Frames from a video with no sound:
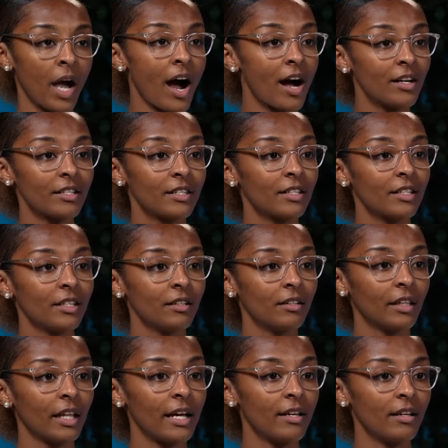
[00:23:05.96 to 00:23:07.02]
Honestly,
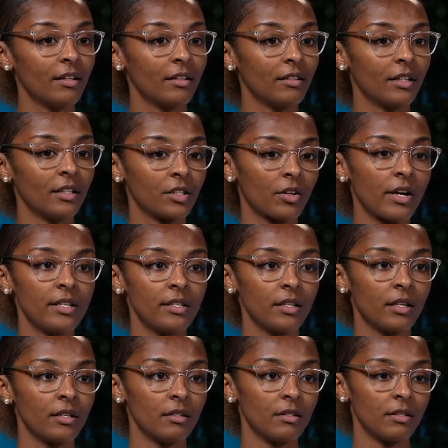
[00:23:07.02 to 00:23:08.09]
like it's crazy
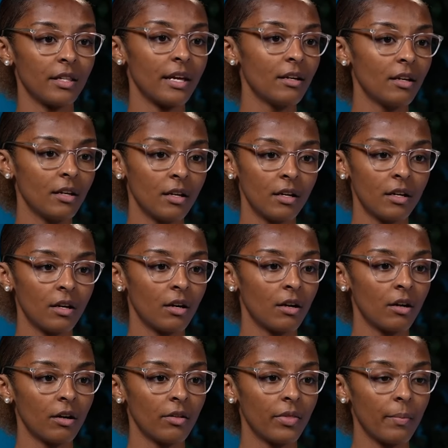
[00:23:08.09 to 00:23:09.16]
because the
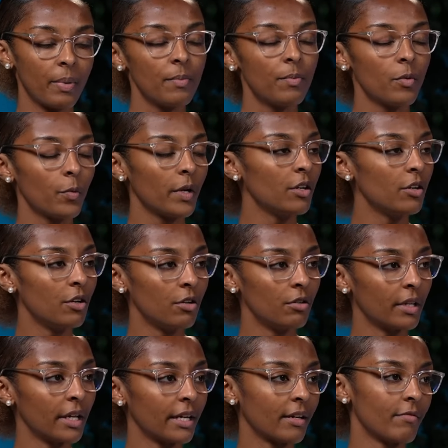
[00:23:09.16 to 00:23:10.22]
people we knew,
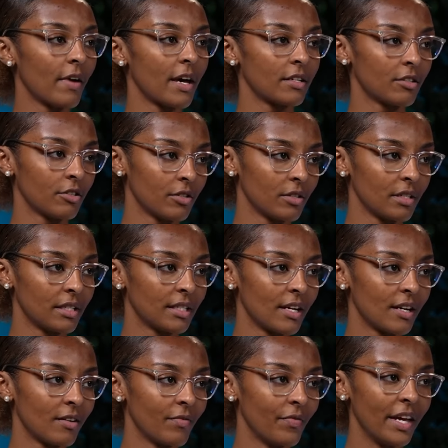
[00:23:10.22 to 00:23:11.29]
like investors and
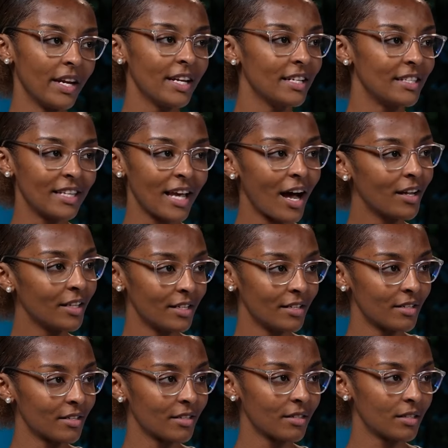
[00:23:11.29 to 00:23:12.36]
stuff, they didn't tell
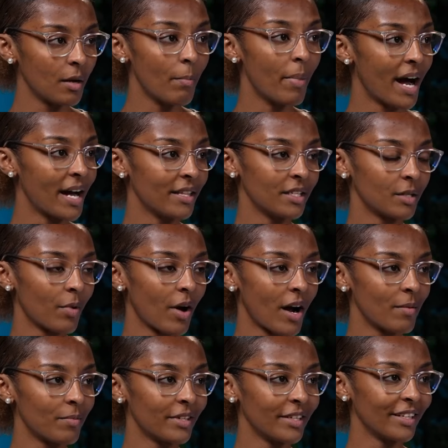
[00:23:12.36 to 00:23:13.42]
us to buy this
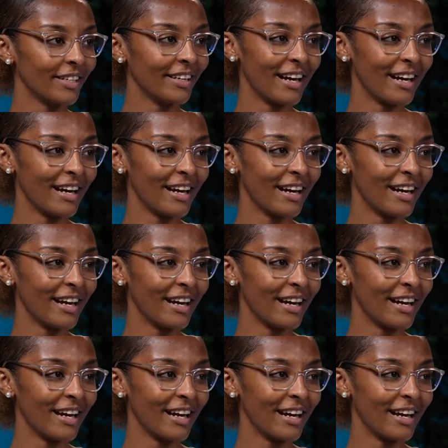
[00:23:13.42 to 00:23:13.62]
property.